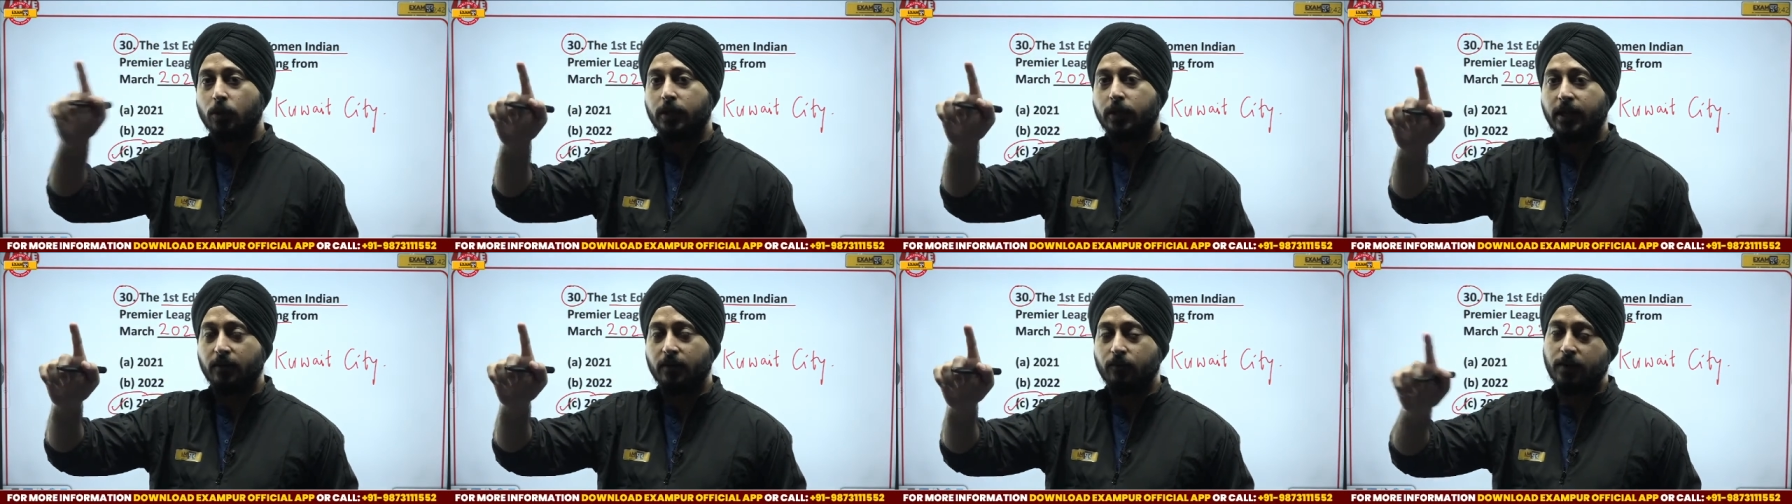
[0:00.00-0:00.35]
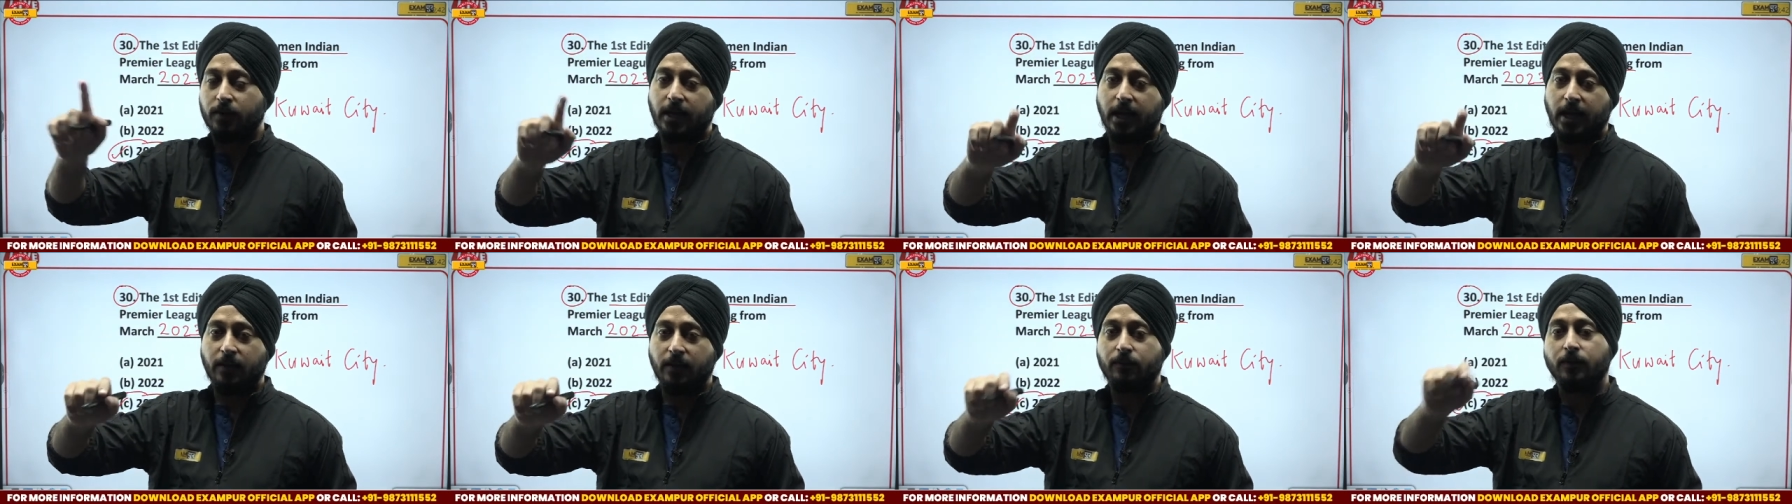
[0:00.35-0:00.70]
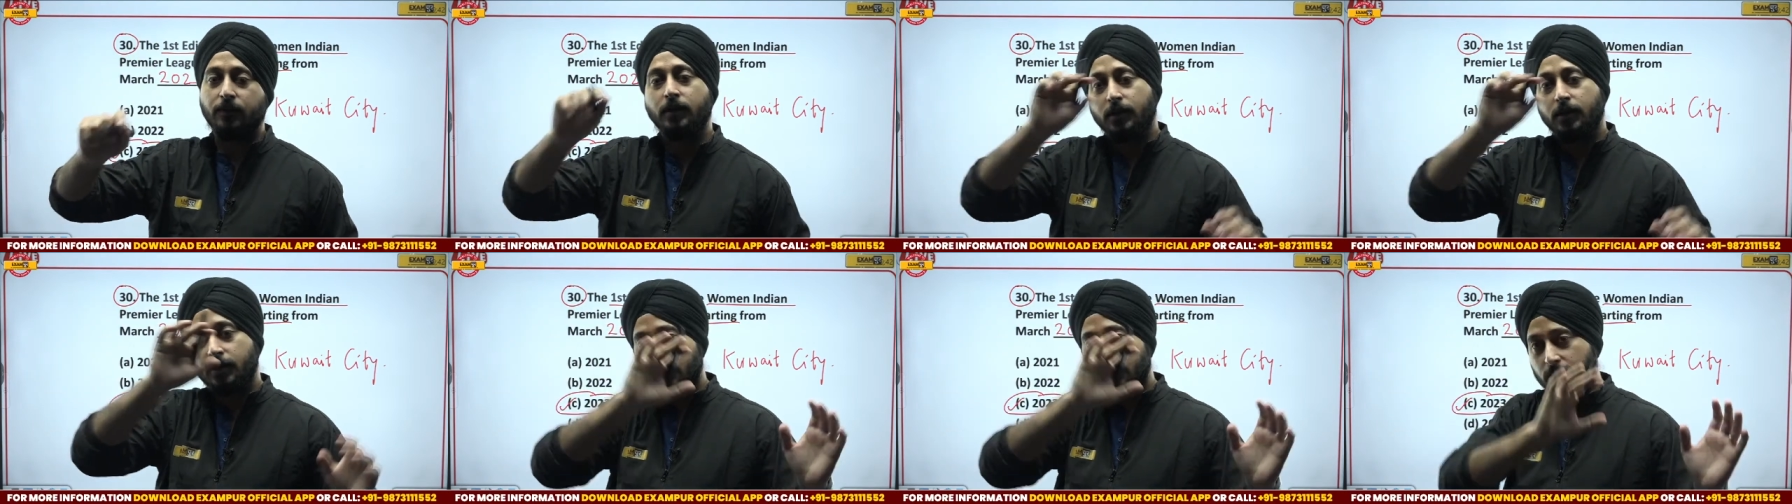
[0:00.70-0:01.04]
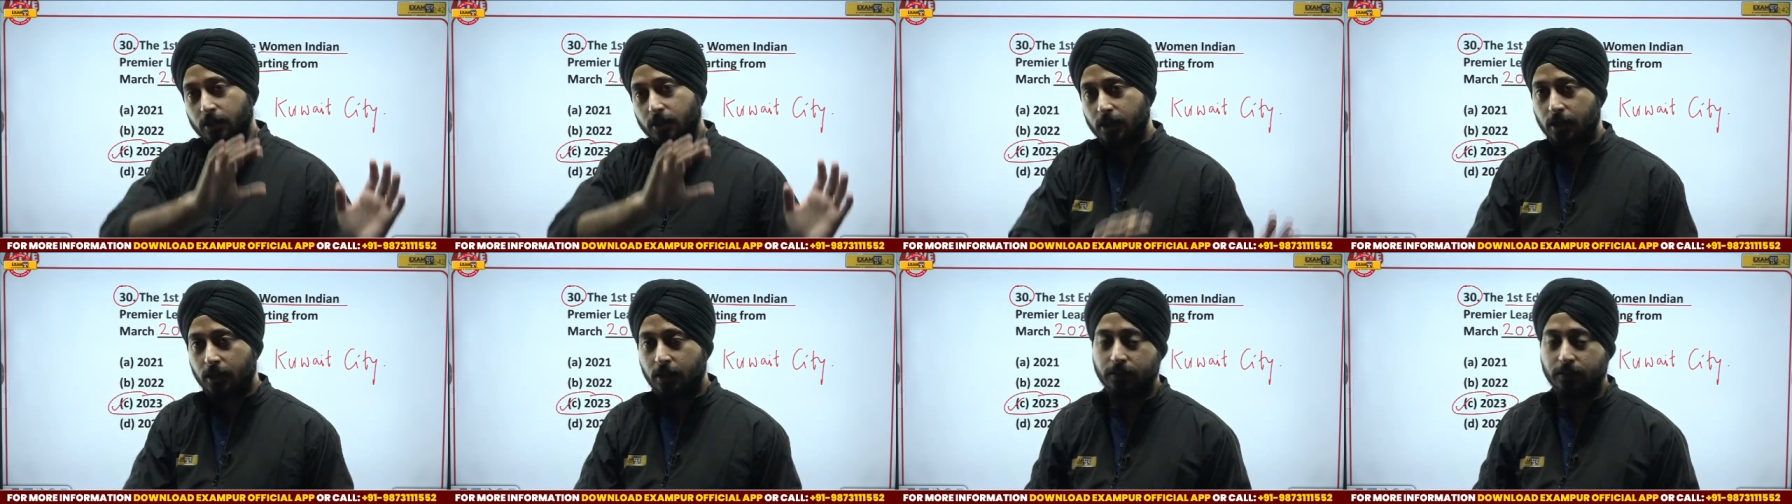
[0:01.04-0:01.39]
10 we have
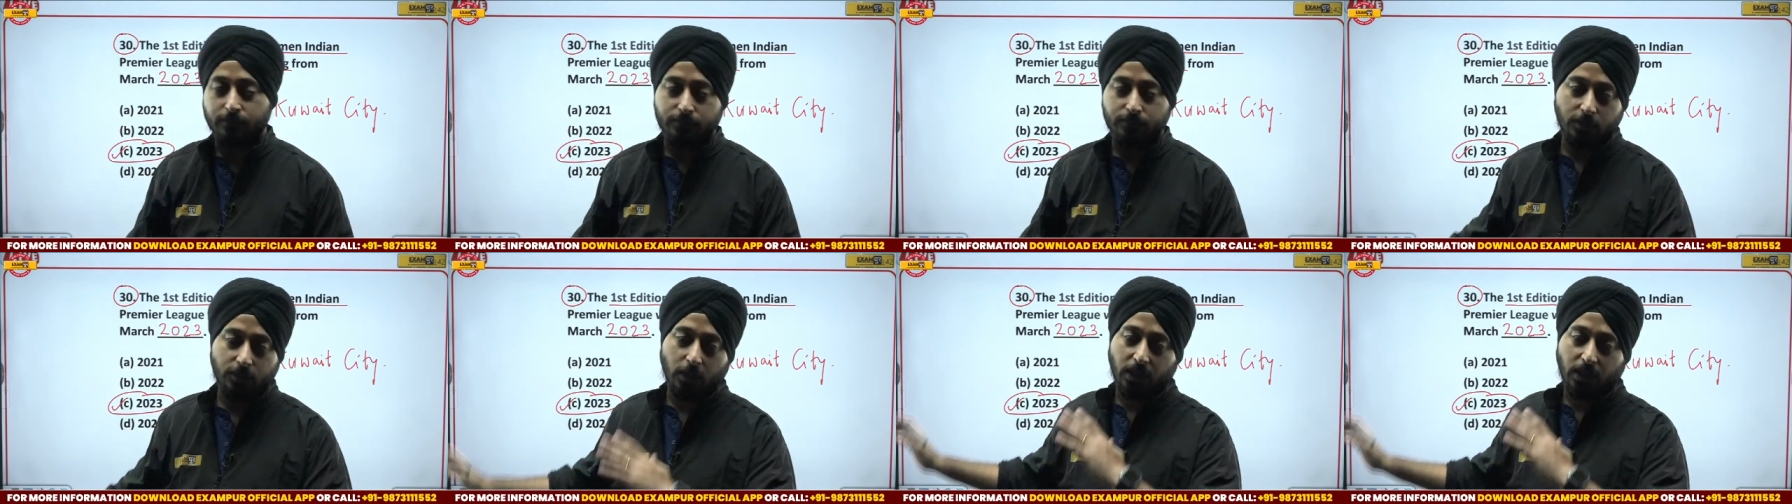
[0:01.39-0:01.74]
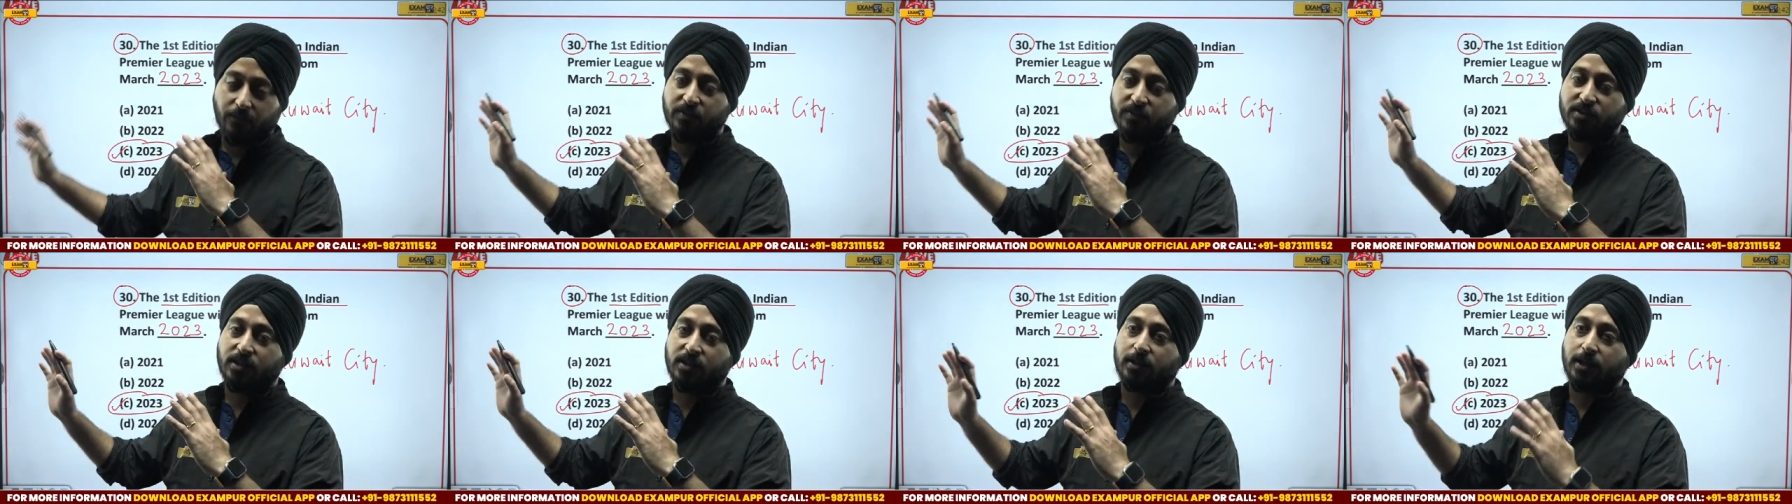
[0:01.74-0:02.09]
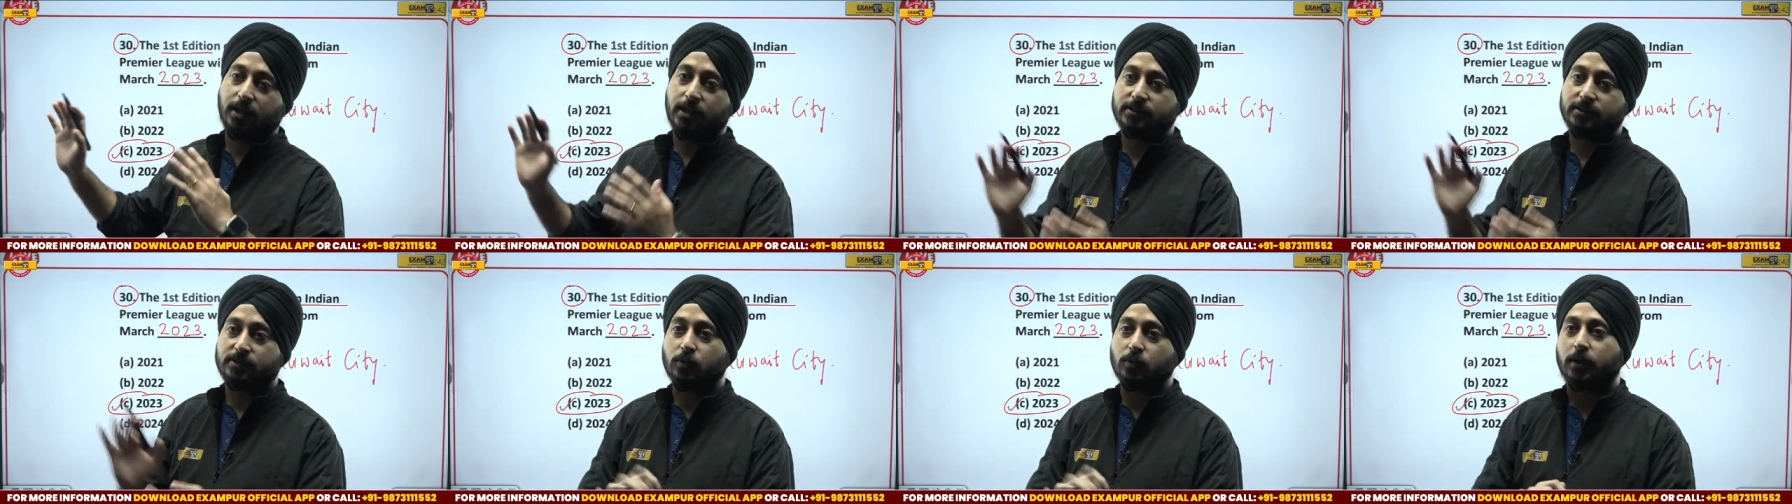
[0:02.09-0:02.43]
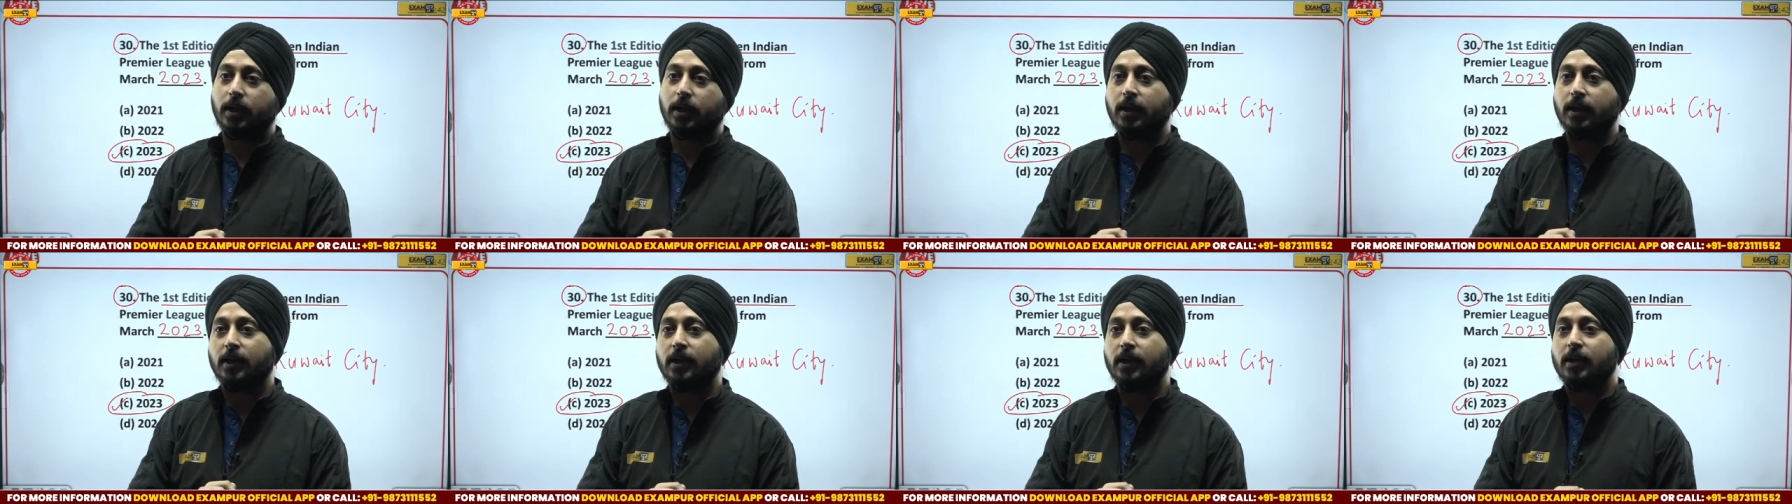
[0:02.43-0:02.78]
uh, your revision classes
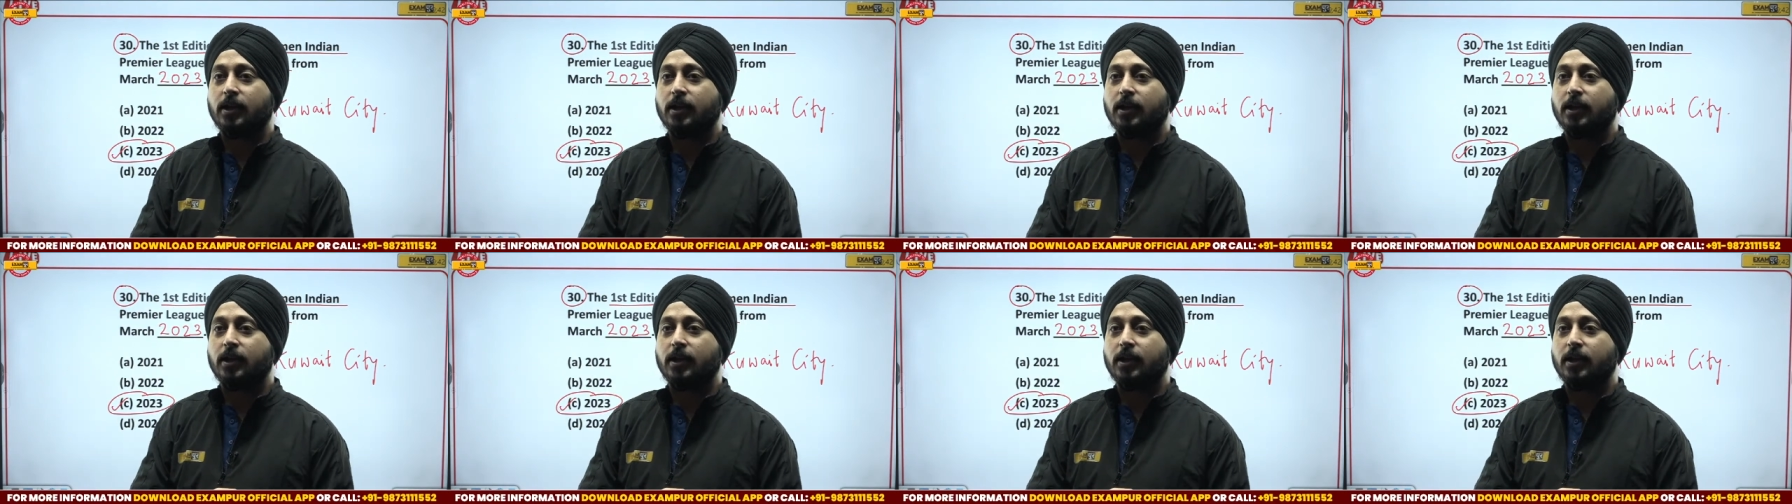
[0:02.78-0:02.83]
okay.